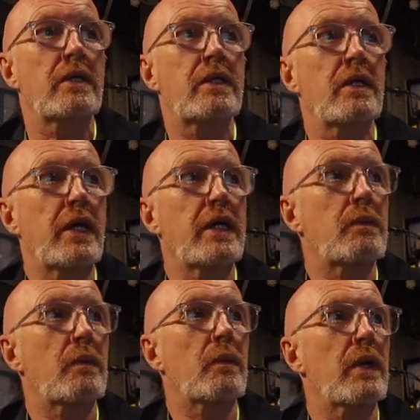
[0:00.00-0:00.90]
Tonight
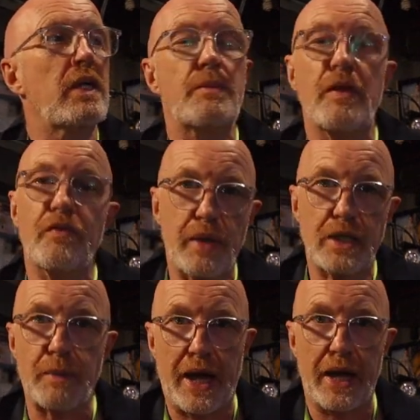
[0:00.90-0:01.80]
is a bit of a
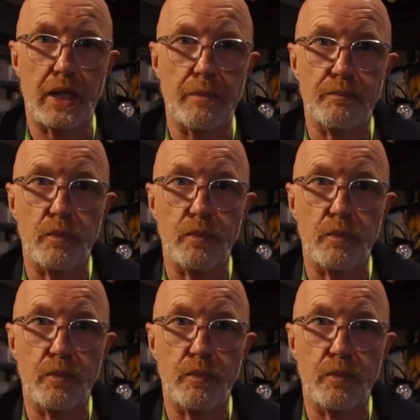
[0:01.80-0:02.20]
mixed bag.